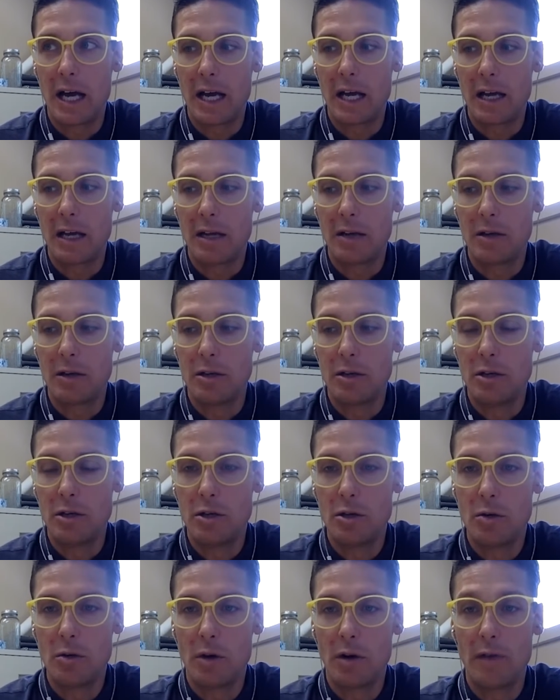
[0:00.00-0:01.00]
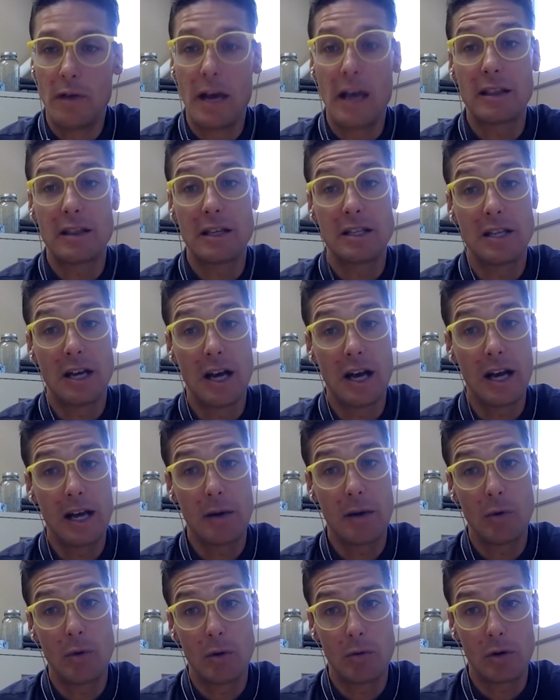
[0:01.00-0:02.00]
I knew of, at the
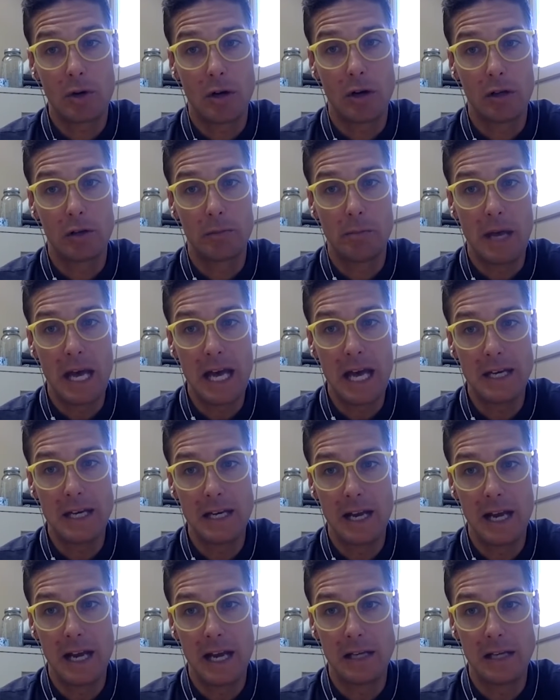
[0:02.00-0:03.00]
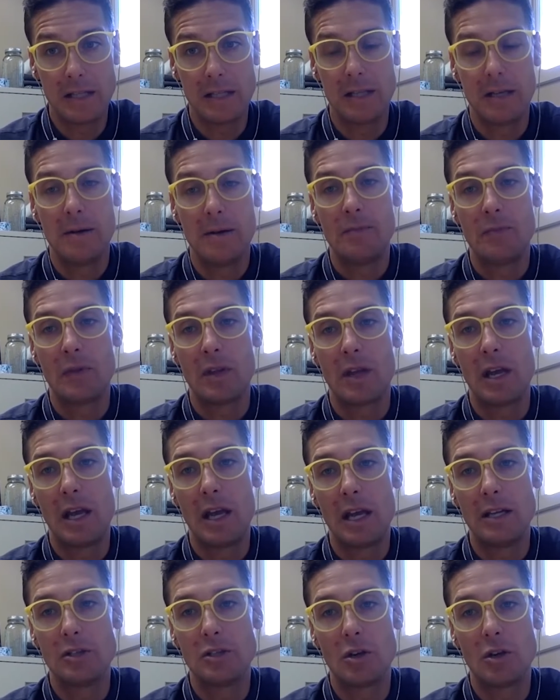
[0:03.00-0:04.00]
time, we were called PedNet.
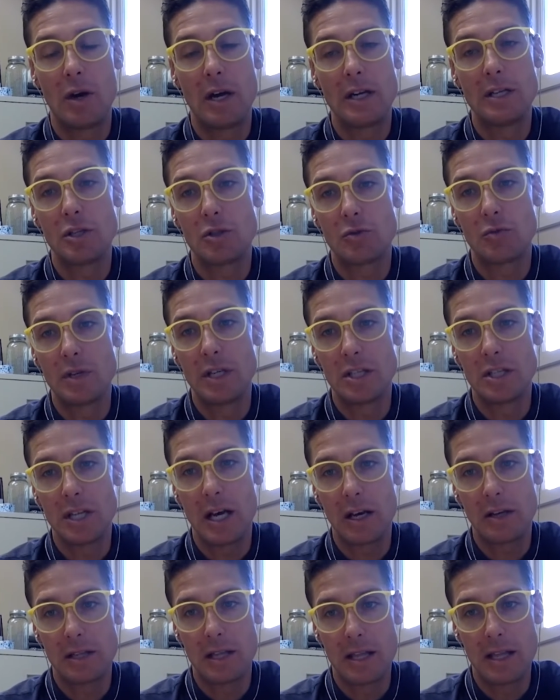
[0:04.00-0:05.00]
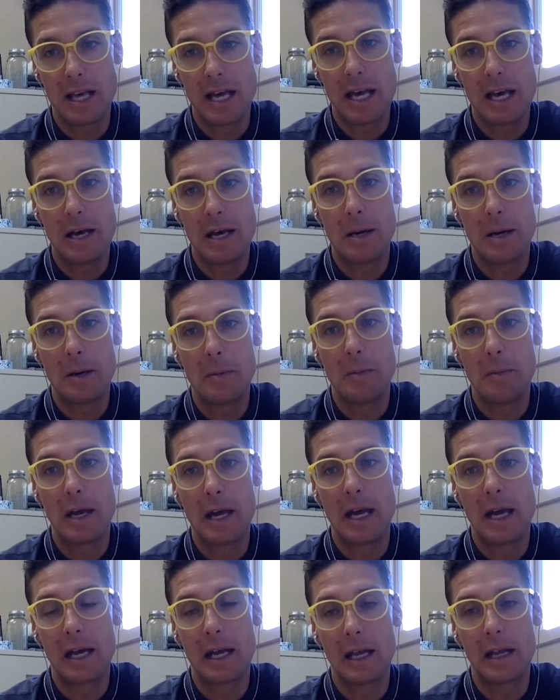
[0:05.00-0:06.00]
And so I just reached out to
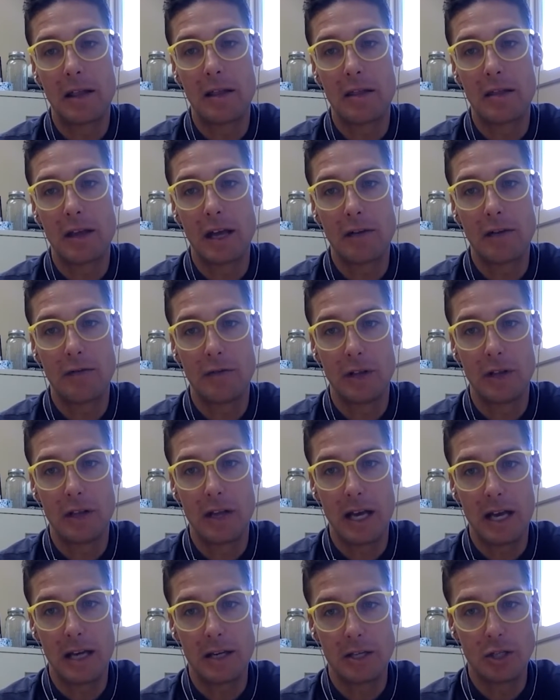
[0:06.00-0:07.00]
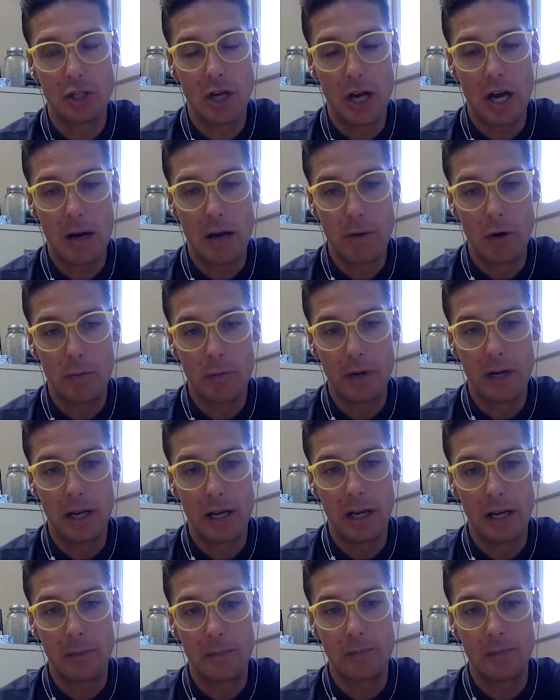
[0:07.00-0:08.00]
them, and thankfully they had a job
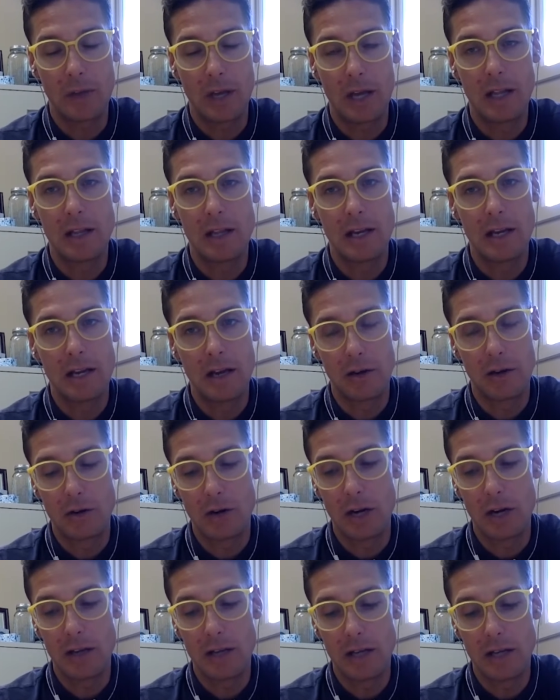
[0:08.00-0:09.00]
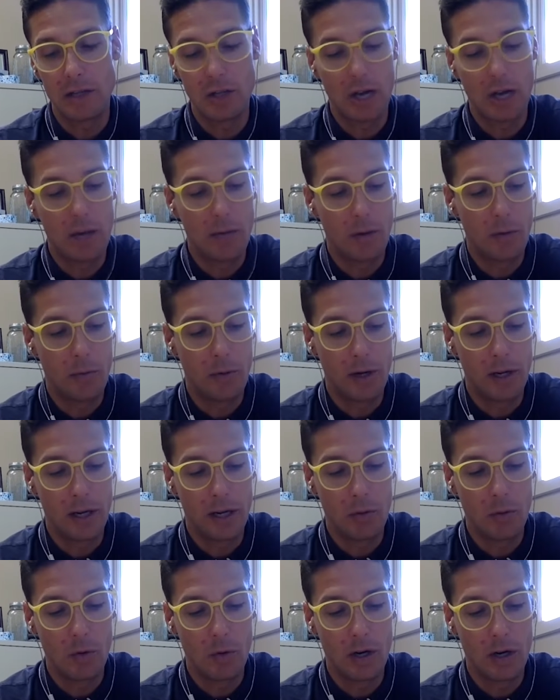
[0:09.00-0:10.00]
opening. And now, granted, that job
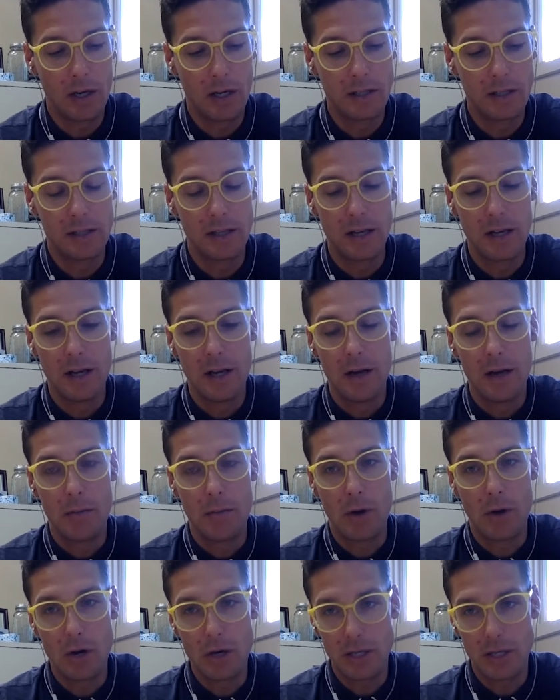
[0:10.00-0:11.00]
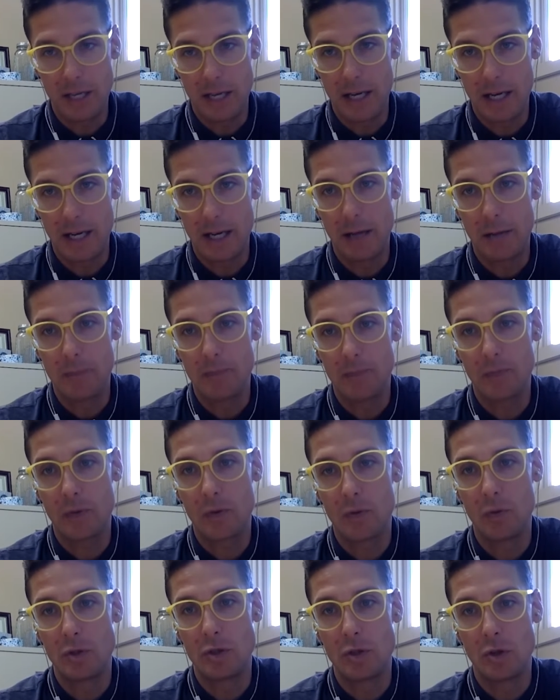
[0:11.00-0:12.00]
opening was
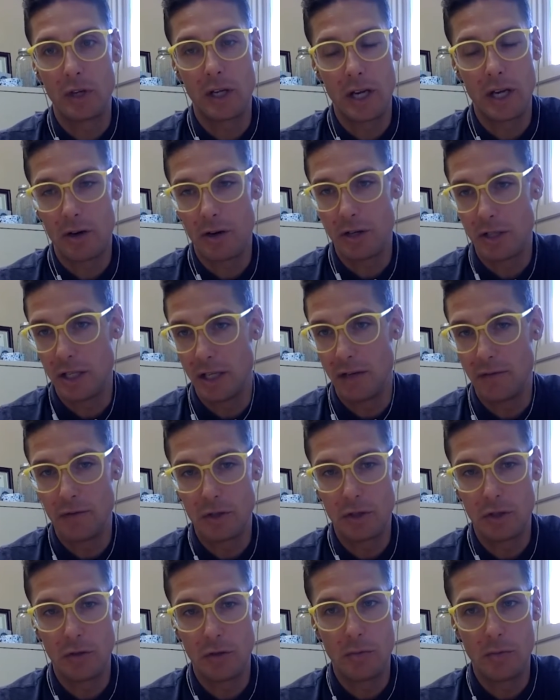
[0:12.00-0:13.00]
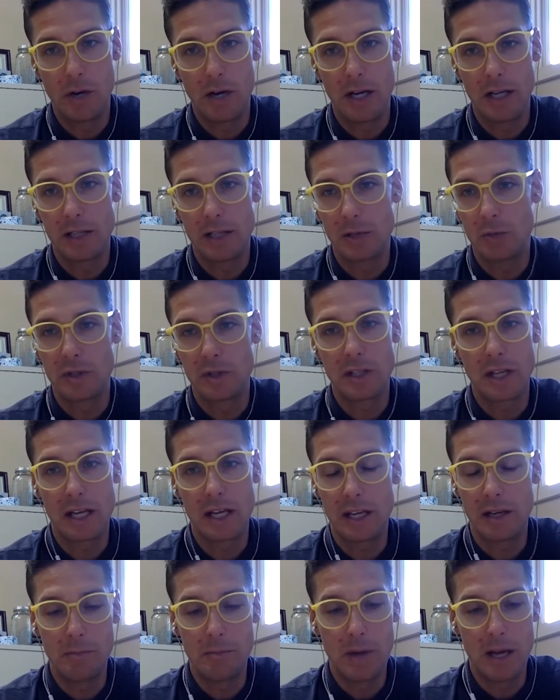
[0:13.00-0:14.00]
part-time, was only guaranteed for 2 months, and
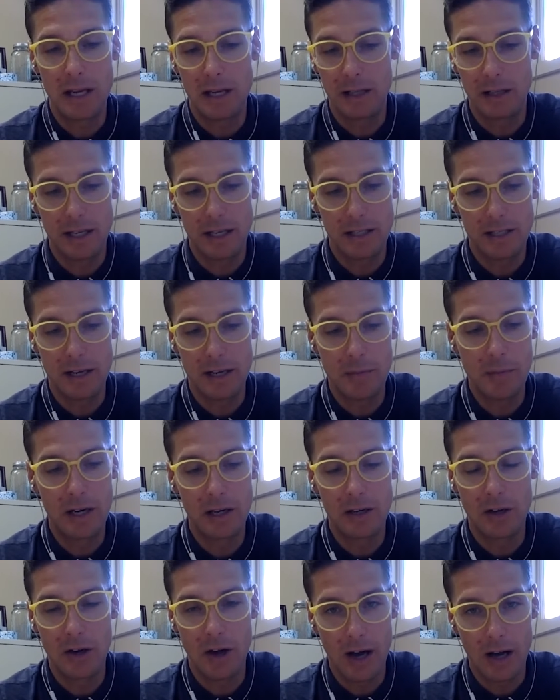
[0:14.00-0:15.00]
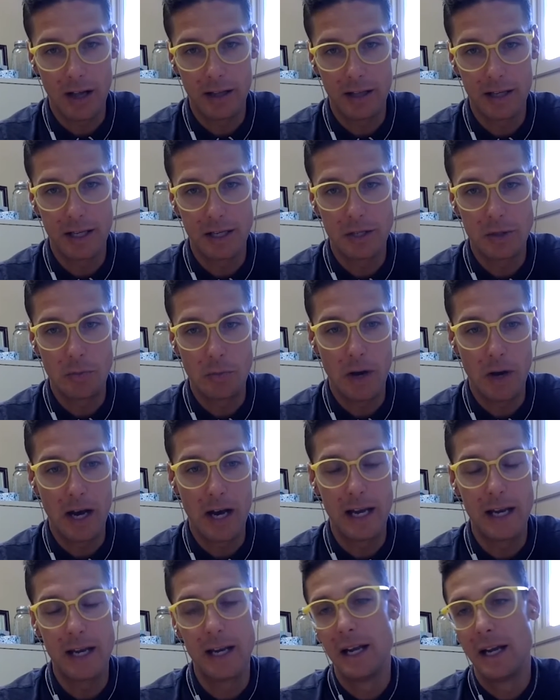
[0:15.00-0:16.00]
was like making less than I made in college.
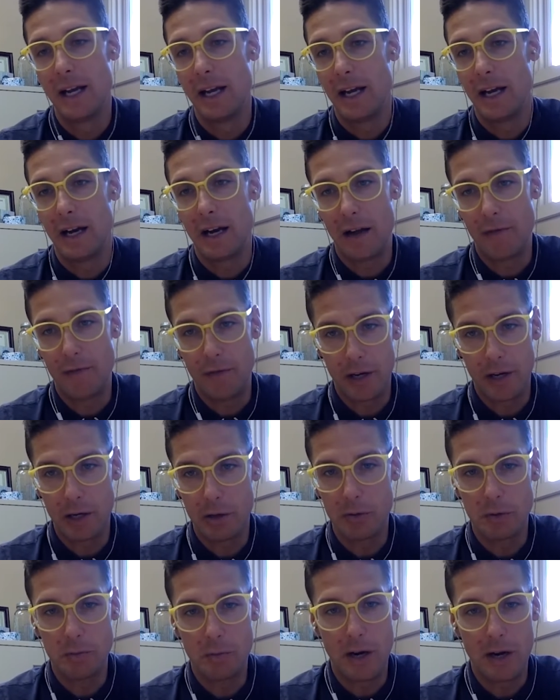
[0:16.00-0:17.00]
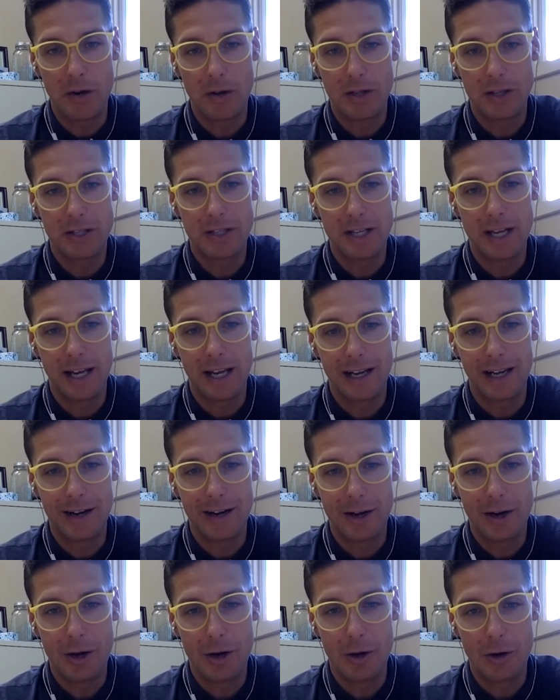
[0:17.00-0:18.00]
But I figured it was better than
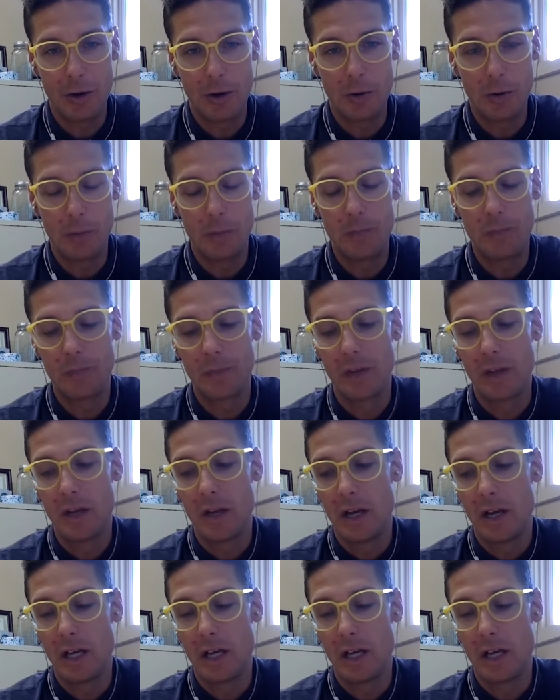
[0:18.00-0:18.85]
staying at home.